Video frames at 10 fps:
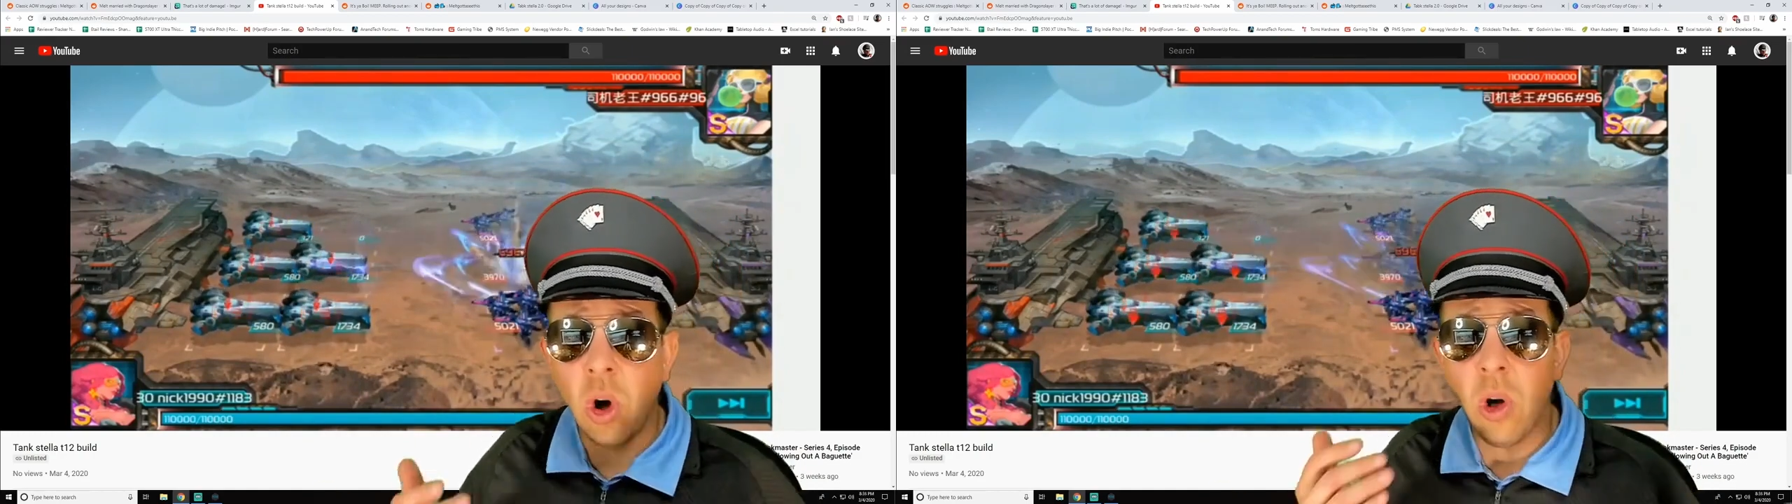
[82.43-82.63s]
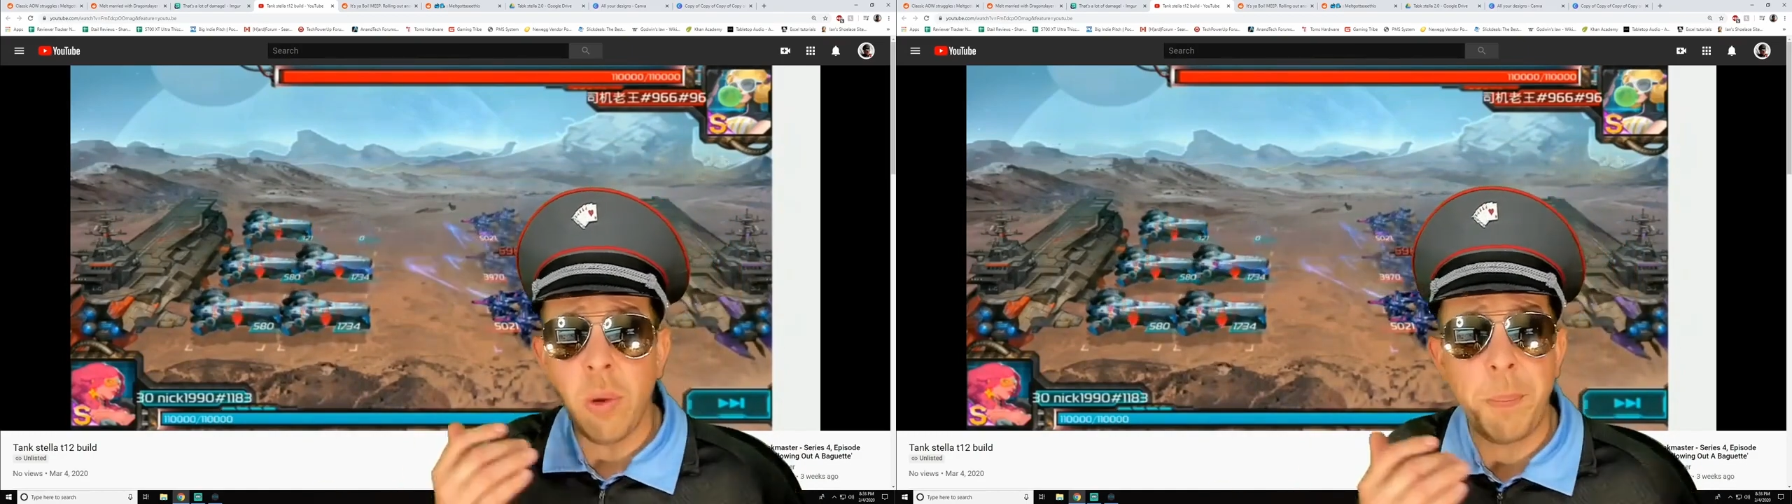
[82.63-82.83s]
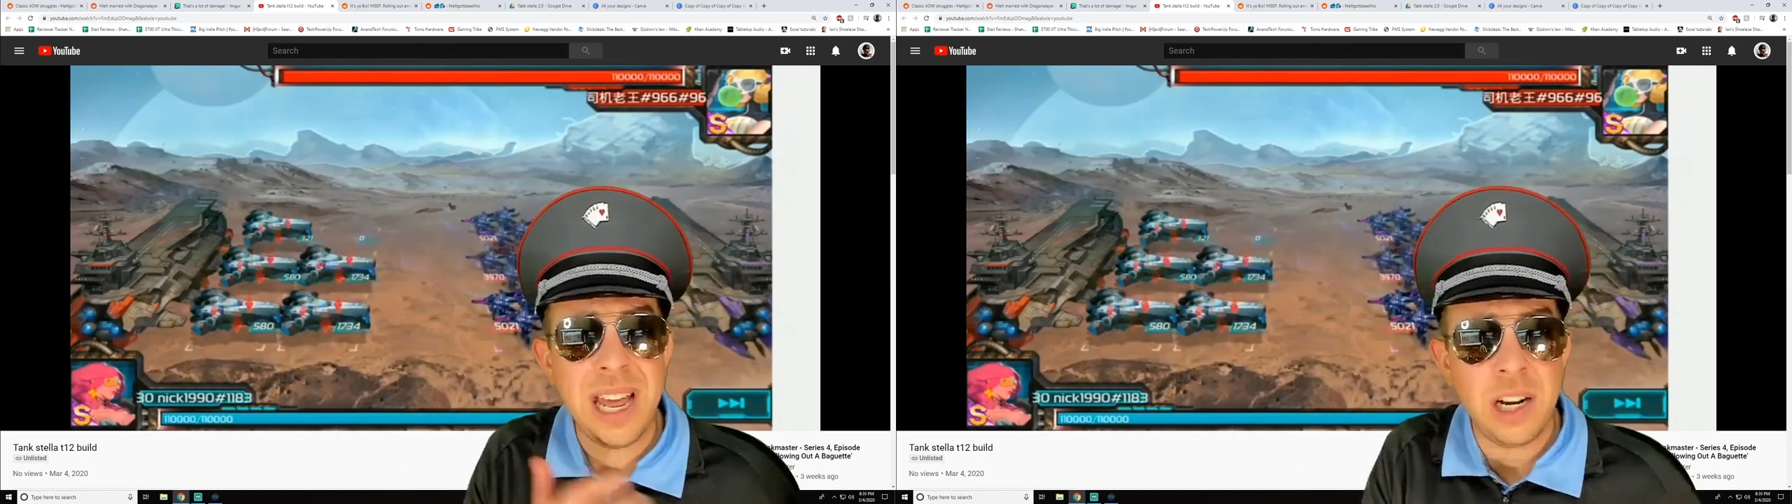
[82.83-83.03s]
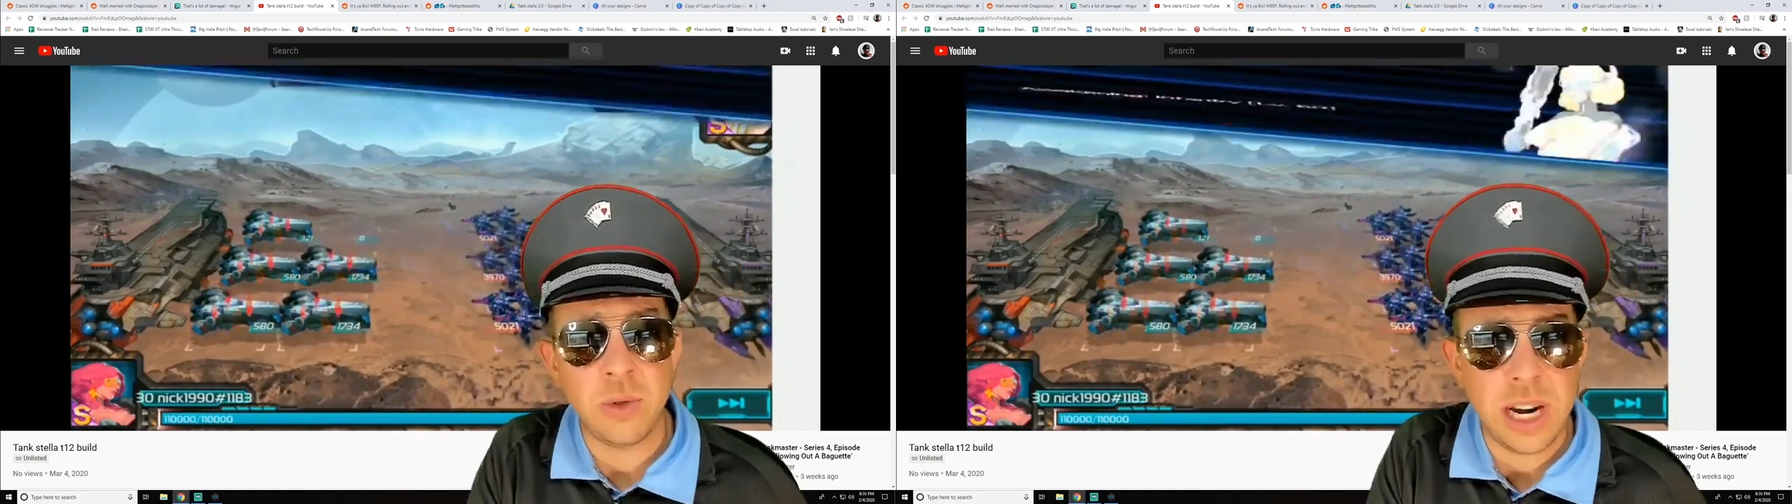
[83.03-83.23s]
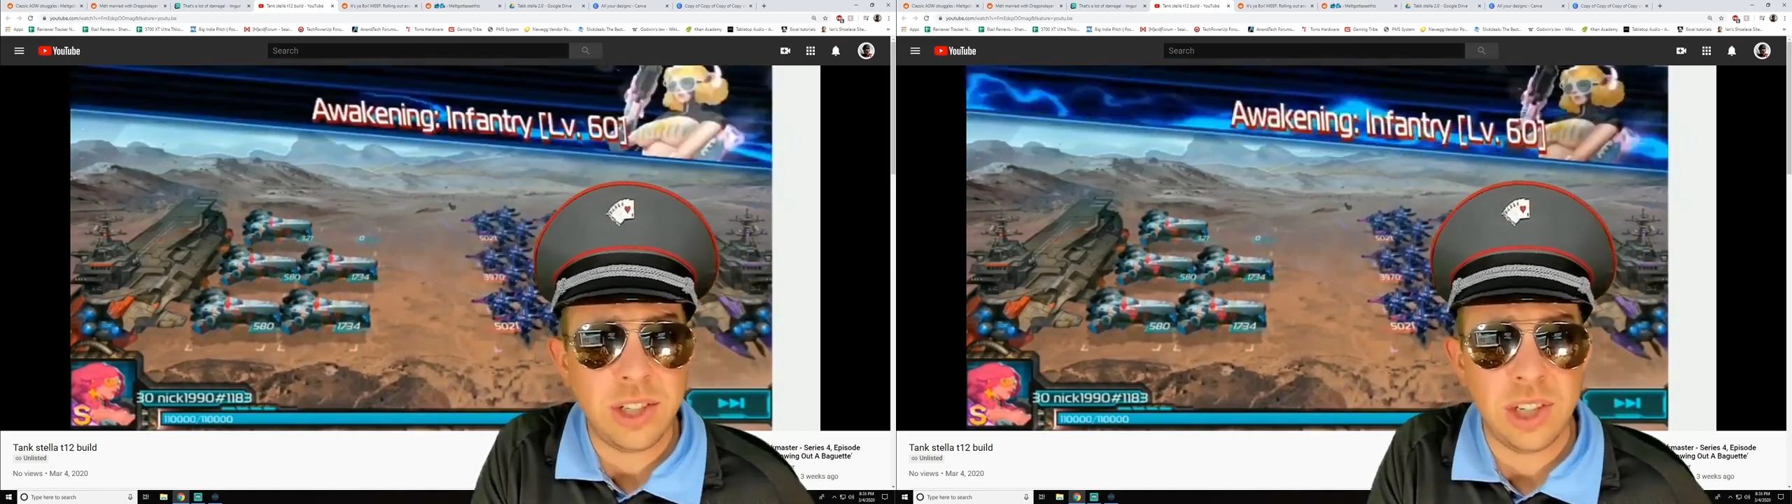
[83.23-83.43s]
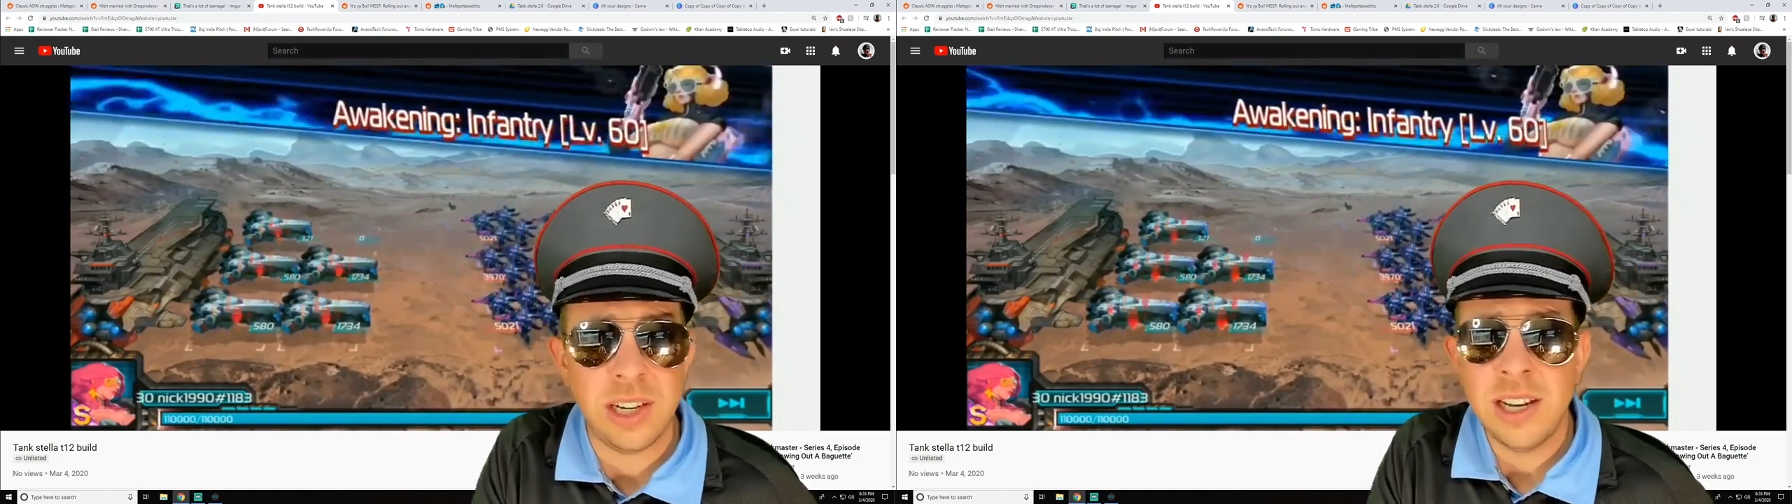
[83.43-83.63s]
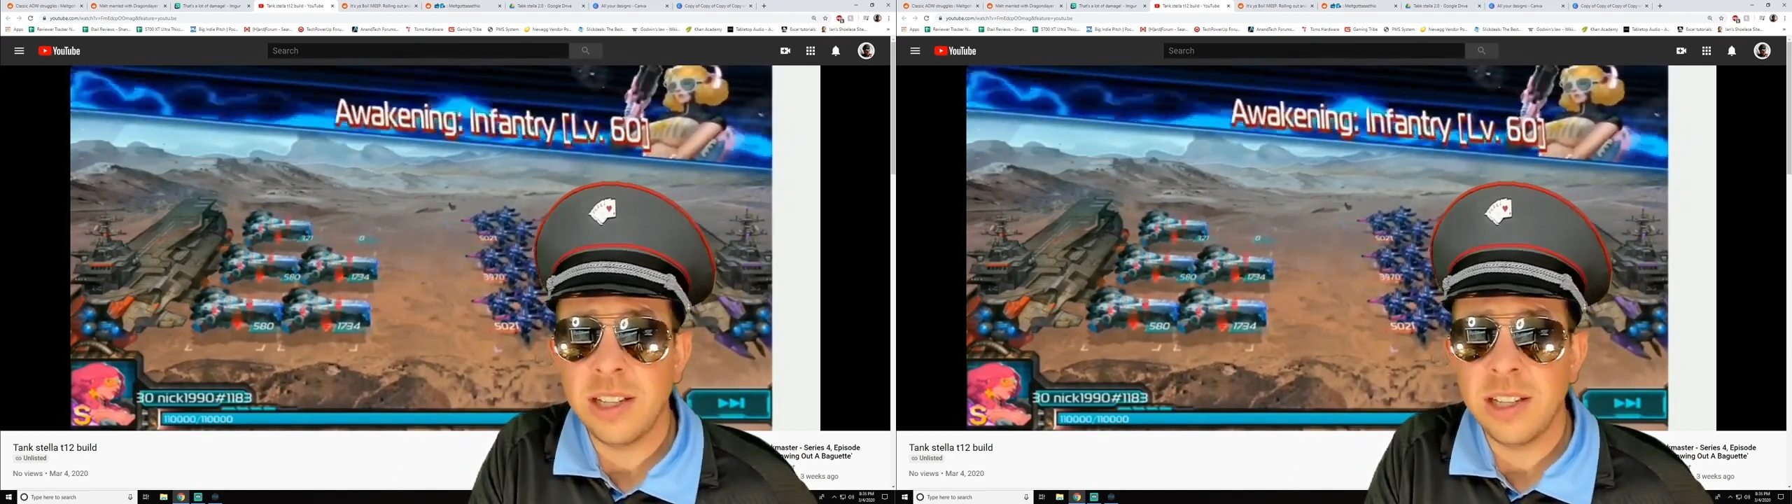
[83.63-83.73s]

all the penetration